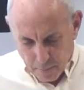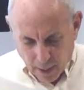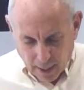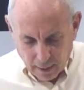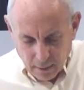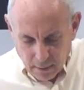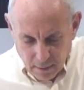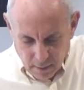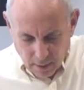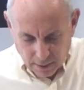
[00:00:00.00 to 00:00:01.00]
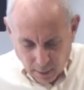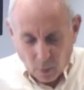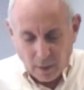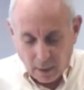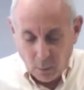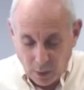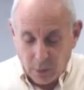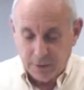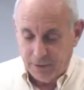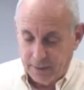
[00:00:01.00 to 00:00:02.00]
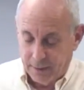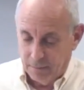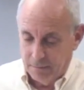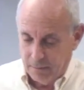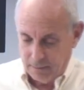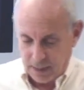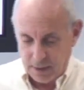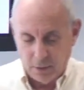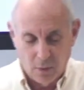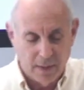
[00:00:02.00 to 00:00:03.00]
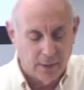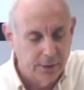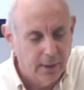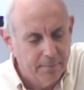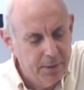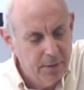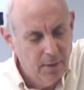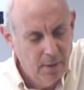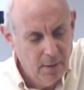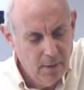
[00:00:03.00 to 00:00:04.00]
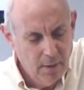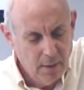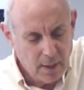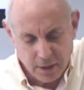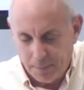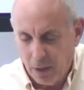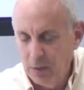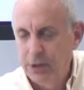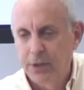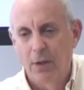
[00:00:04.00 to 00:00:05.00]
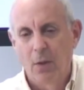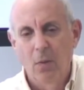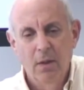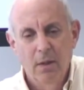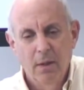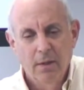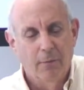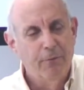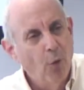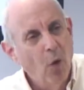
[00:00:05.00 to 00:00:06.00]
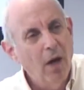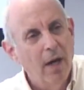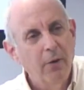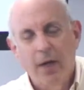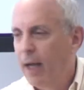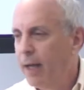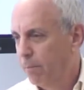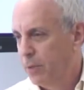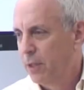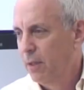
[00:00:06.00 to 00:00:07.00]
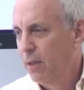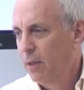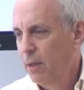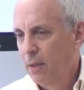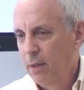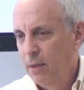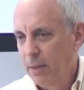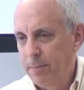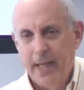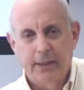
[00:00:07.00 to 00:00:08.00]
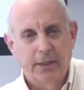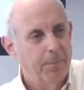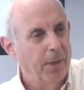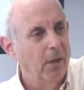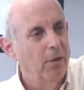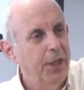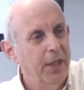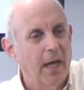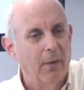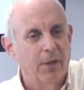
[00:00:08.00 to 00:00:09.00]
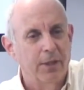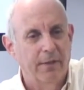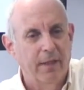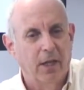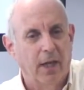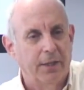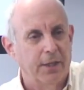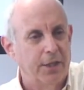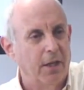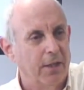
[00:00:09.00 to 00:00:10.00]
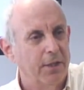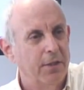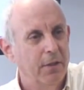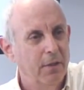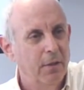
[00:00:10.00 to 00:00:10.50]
But, and we would defend them as incremental steps, as opposed to the 400 items that passed the Pelosi Congress that never got discussed.